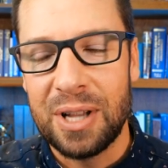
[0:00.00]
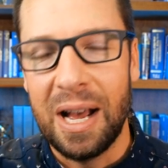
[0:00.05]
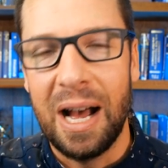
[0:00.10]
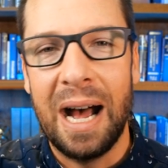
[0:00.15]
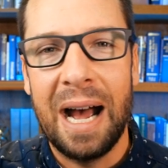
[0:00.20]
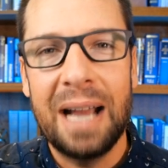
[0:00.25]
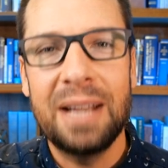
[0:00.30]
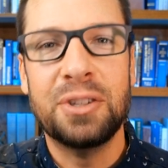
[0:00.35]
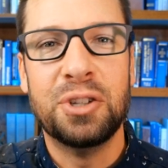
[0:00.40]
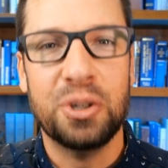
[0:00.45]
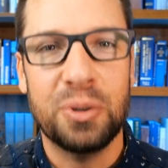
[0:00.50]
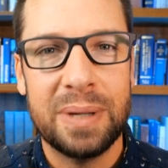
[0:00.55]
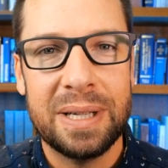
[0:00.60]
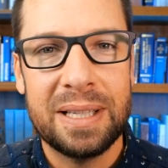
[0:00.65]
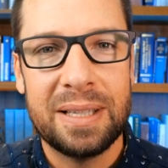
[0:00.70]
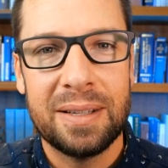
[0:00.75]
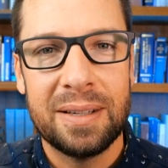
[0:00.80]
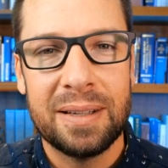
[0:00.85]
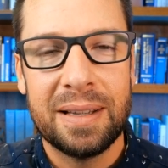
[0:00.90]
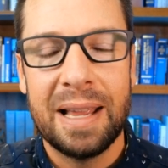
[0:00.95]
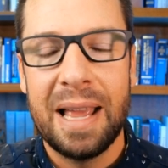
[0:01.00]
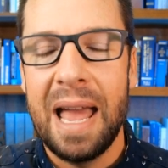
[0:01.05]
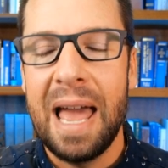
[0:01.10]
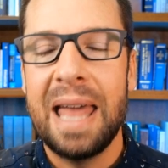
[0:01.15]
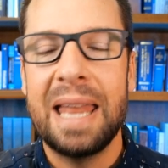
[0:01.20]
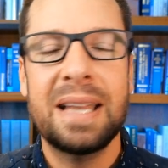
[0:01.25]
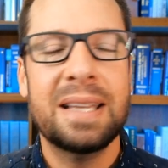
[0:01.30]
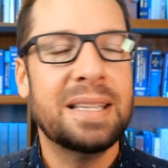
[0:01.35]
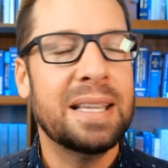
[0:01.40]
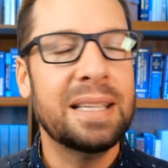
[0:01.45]
I do it,
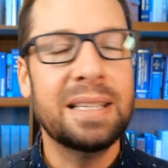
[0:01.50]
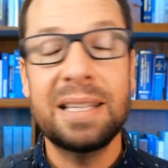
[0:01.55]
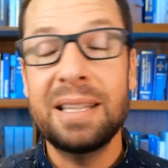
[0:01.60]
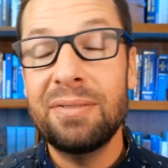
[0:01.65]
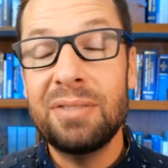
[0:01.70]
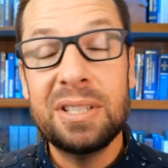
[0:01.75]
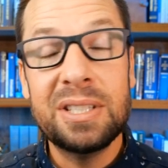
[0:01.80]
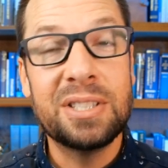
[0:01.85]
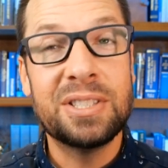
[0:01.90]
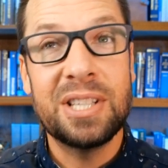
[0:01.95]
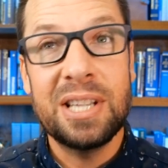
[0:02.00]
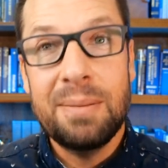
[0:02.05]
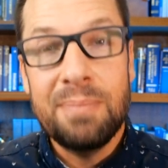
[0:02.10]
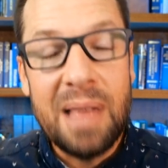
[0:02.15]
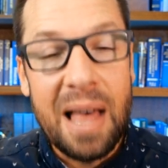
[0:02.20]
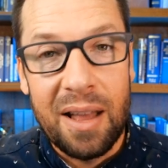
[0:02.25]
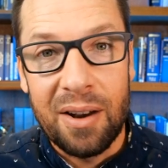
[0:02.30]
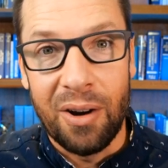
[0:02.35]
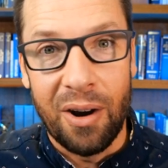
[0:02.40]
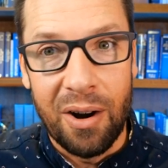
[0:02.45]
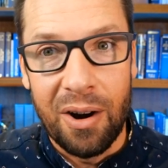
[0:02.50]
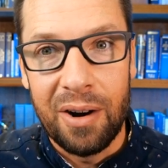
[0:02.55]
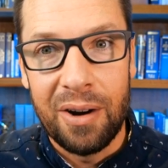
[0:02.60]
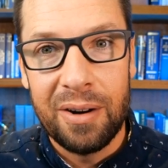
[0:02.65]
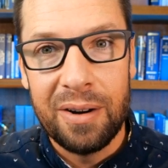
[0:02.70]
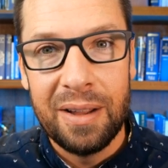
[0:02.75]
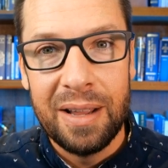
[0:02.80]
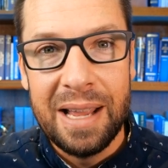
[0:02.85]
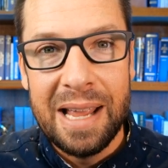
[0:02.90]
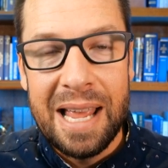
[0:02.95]
and it didn't even seem that hard.